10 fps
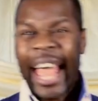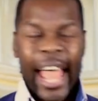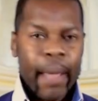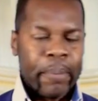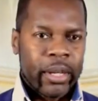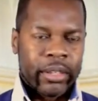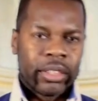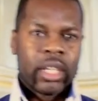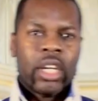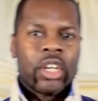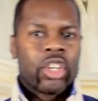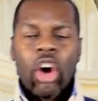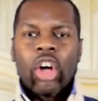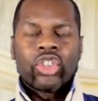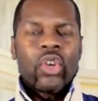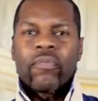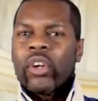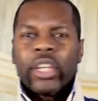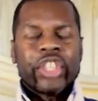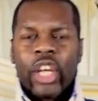happened? God, you've
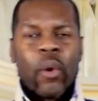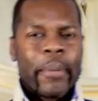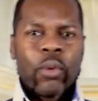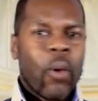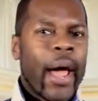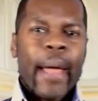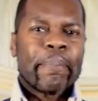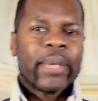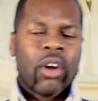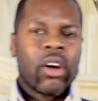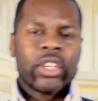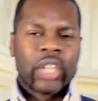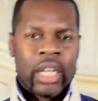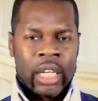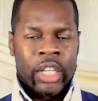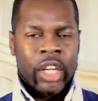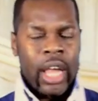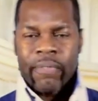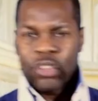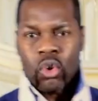got to tell me why. Because
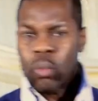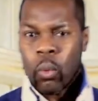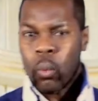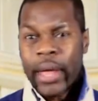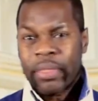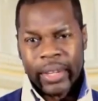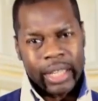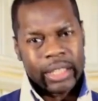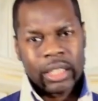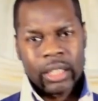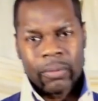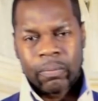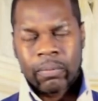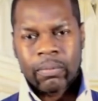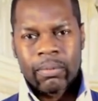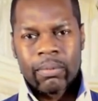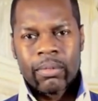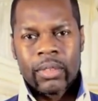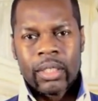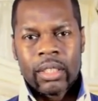if you were with us,
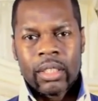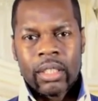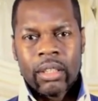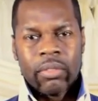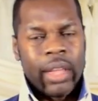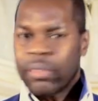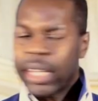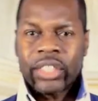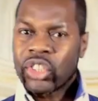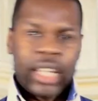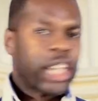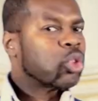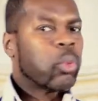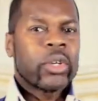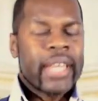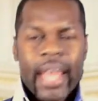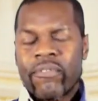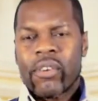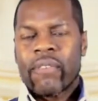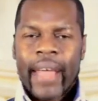then these things would
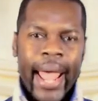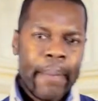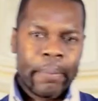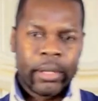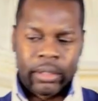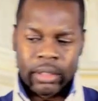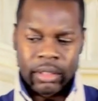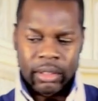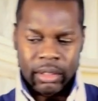never have happened.